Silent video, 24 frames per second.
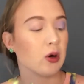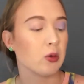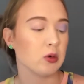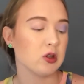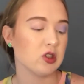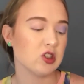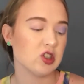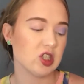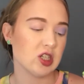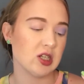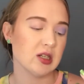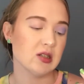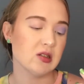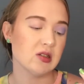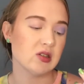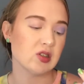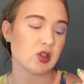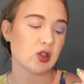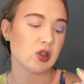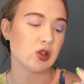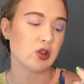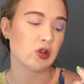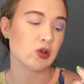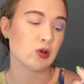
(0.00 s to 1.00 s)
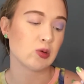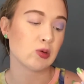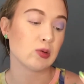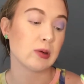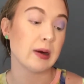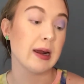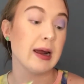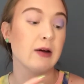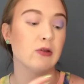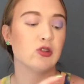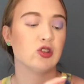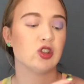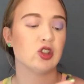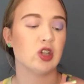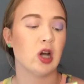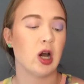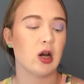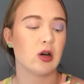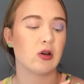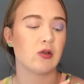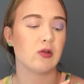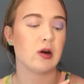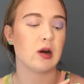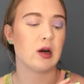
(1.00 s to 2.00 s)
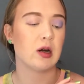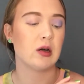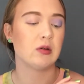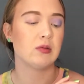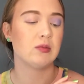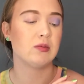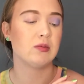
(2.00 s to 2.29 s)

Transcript: which is crown chakra.